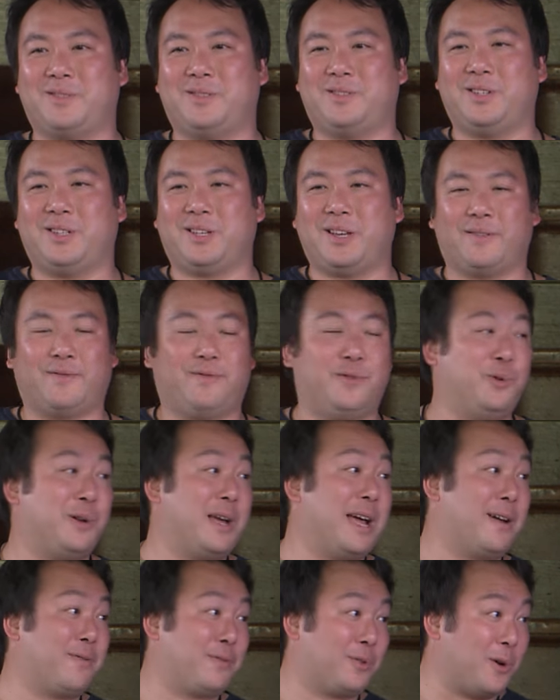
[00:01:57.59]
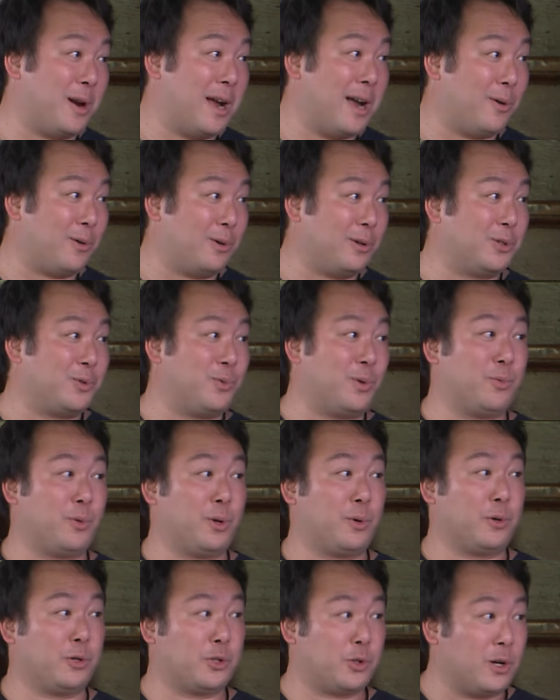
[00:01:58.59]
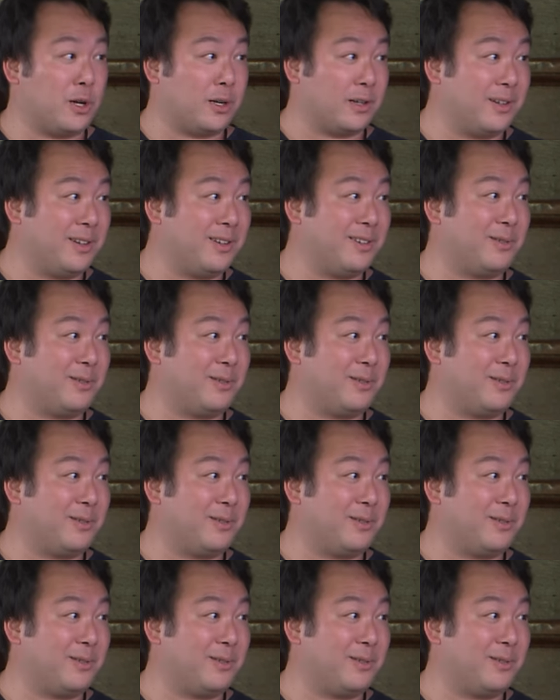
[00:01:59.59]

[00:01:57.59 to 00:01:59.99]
to get food after hours when we were drunk.